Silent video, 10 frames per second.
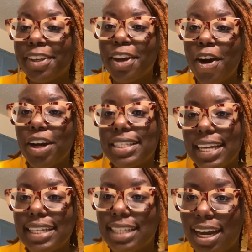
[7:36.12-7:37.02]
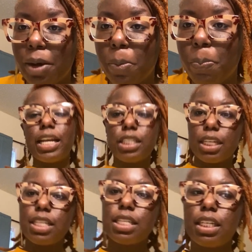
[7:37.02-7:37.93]
Y'all, it takes time. I
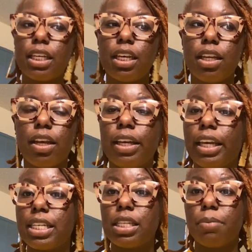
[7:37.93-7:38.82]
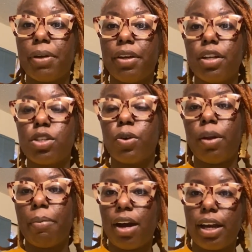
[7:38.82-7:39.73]
just did a guest appearance
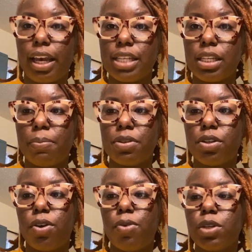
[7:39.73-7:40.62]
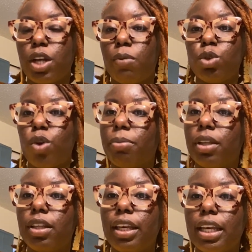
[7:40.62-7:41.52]
on a podcast episode, which I will drop
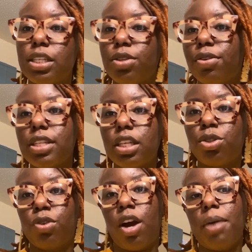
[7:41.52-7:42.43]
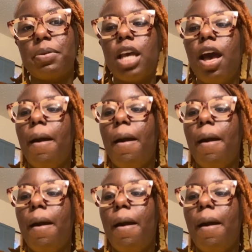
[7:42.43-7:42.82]
the link as soon as it drops.